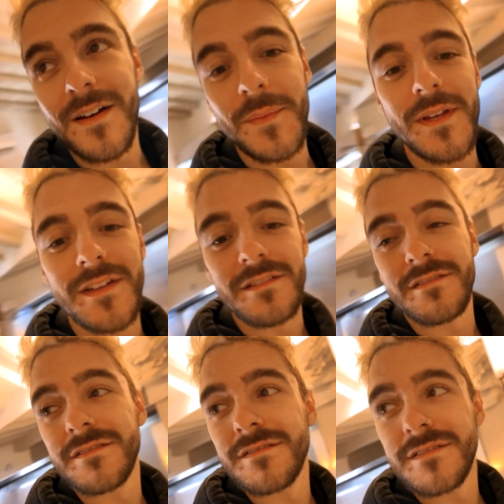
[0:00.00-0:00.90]
I
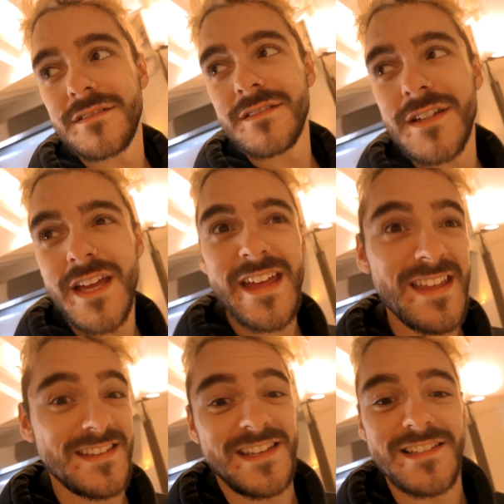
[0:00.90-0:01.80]
mean, it
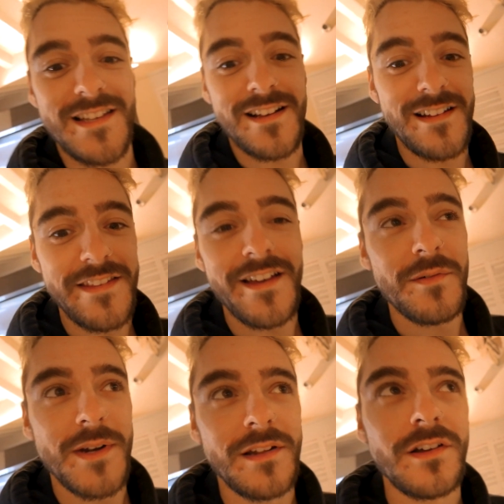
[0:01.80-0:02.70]
is exactly that
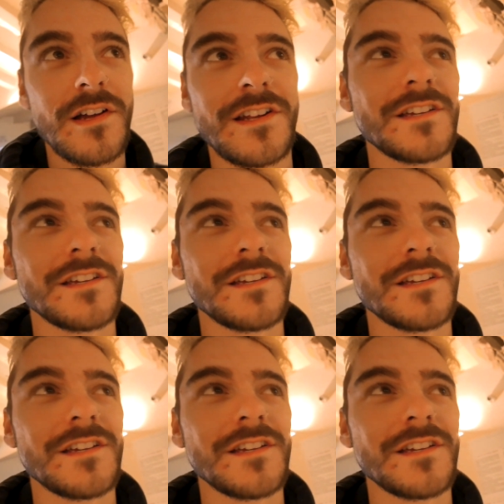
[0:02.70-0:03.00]
when you look at